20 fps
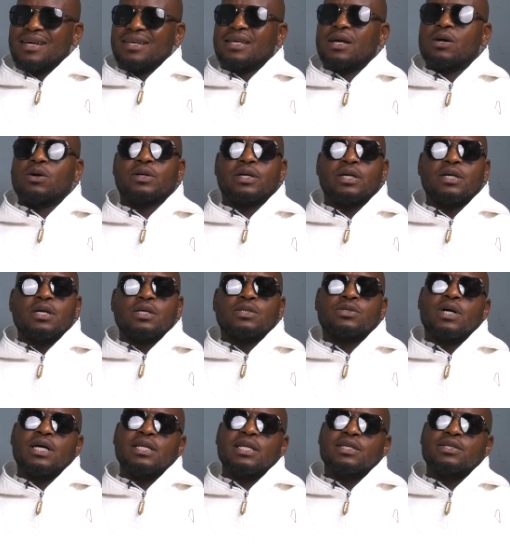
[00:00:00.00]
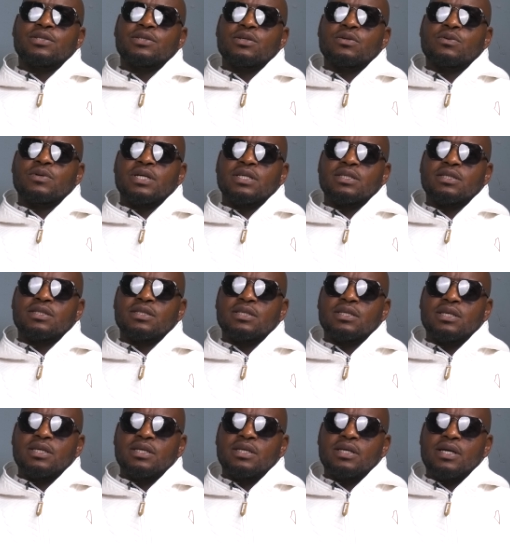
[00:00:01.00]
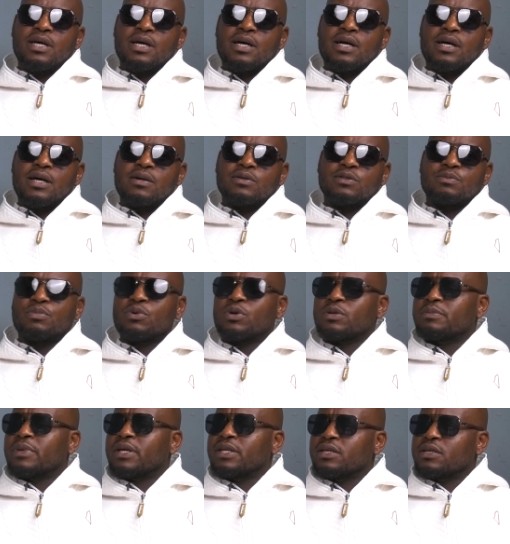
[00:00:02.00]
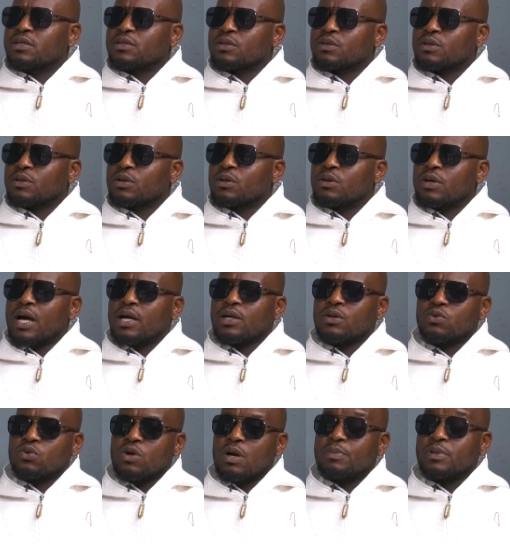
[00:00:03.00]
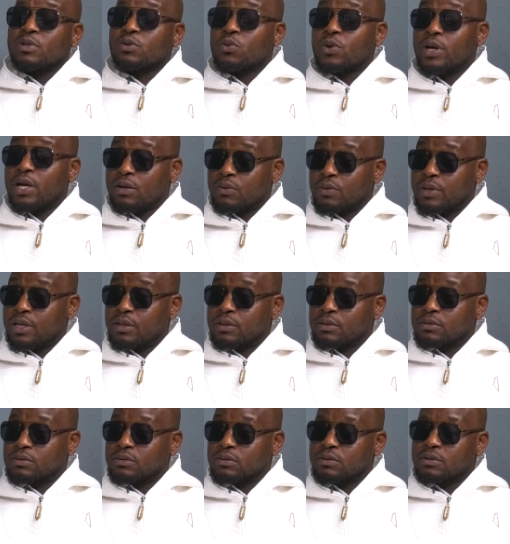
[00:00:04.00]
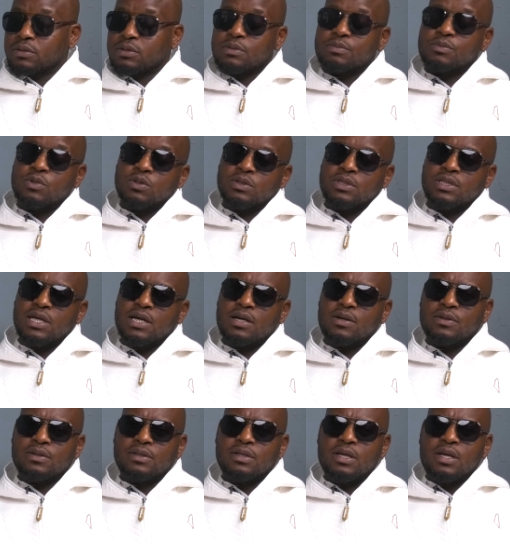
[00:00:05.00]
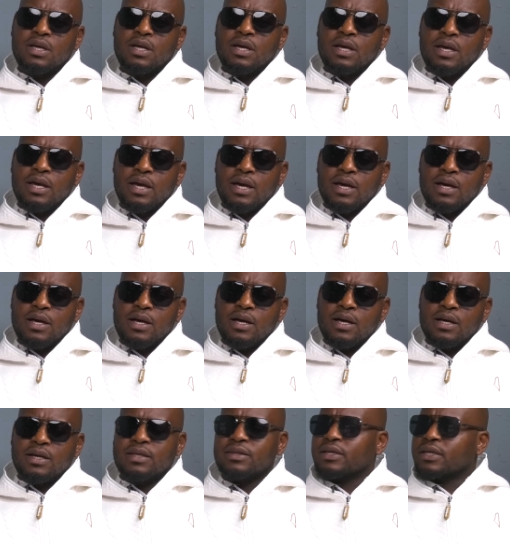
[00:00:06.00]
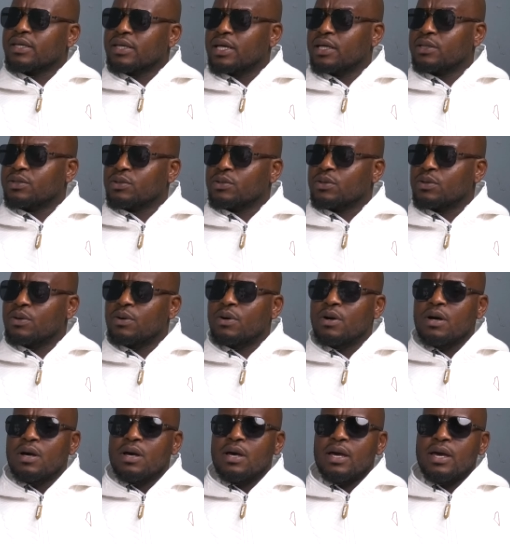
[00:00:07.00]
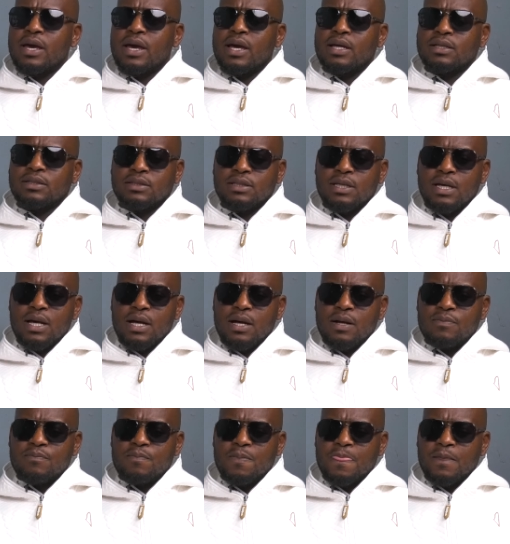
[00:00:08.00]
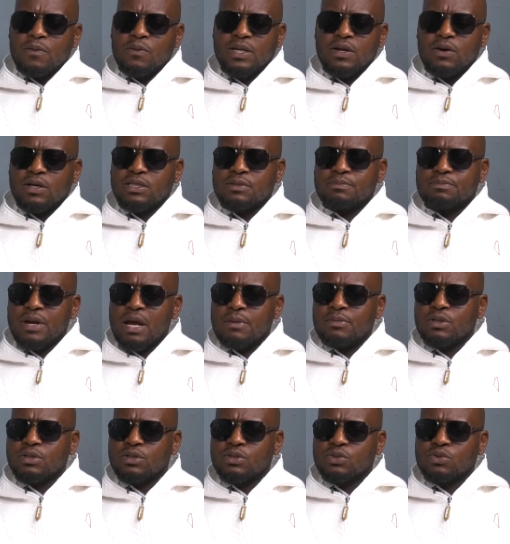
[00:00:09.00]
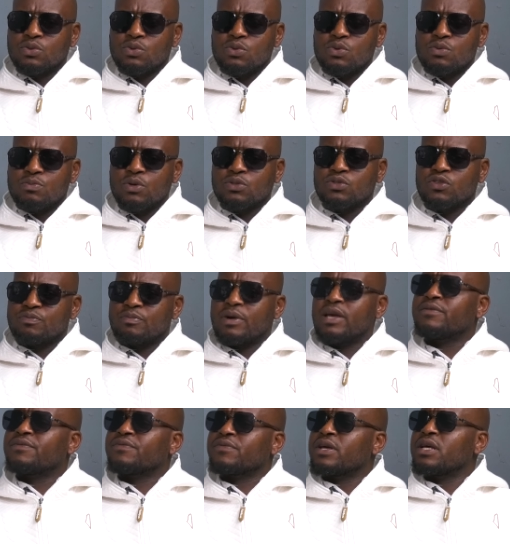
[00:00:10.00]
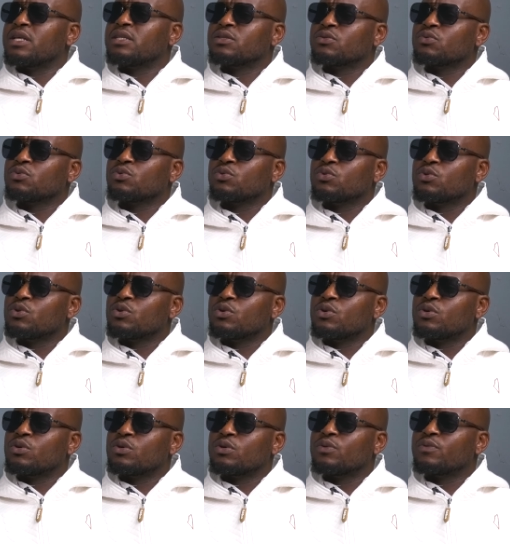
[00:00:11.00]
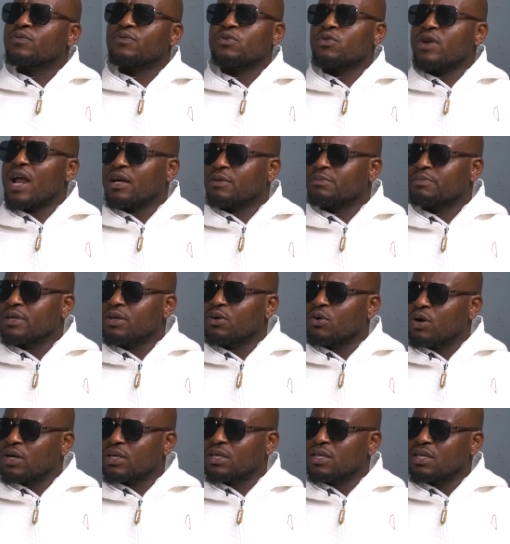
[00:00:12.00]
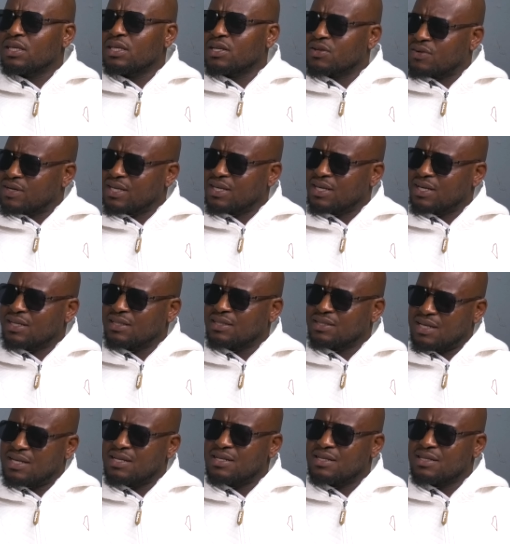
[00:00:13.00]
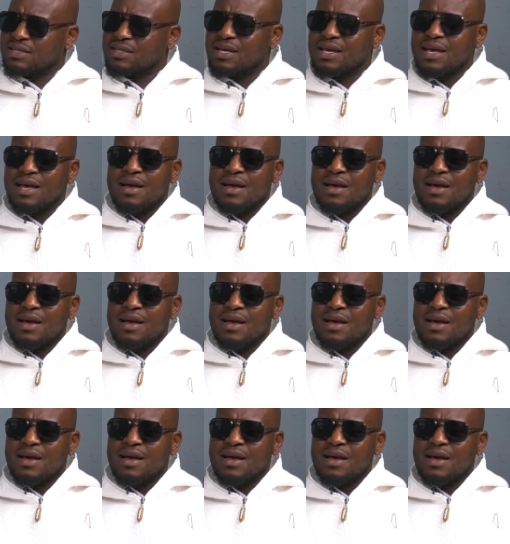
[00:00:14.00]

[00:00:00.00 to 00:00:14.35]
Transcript: Yeah, okay. So Alexio Gwenzi uh, was born many years ago. I grew up in Kwekwe small town, uh, in the ghetto. And um, when I was in primary school, most of my friends would go for rugby, hockey, cricket, tennis.